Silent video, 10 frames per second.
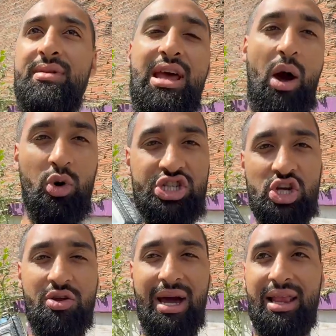I would show
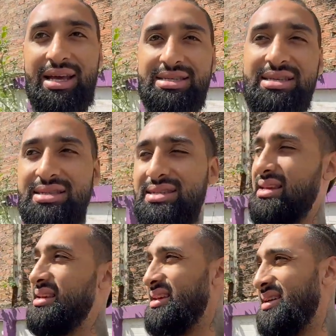you my license,
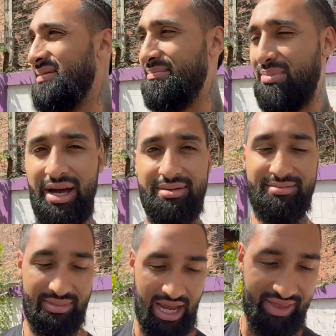but
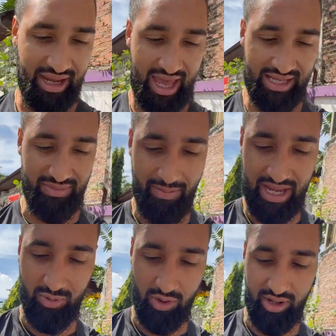I think it has my
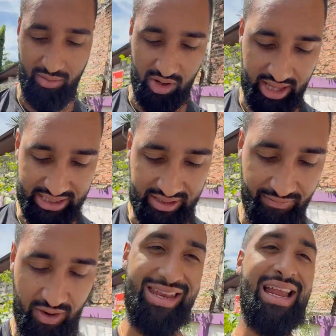passport number and all that stuff
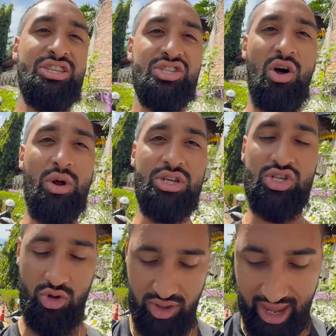on it, and I just don't want to show
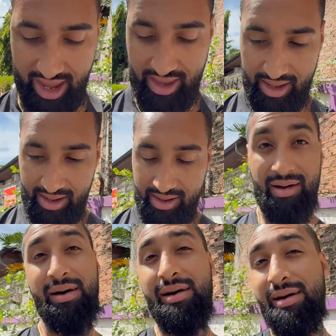you that.
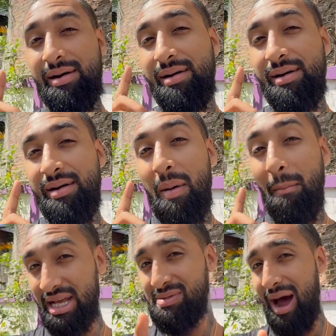
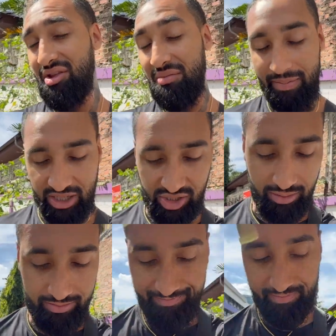But I smiled in my picture.
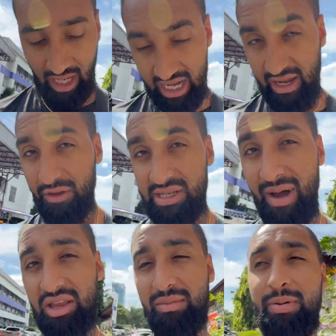I definitely
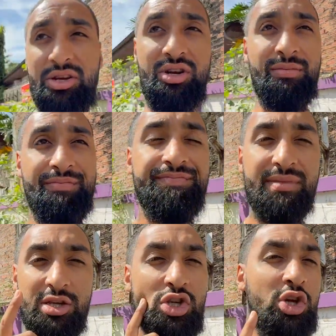smiled in my picture.
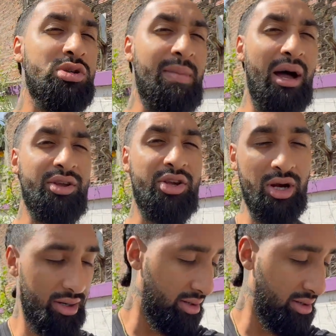Do you smile in your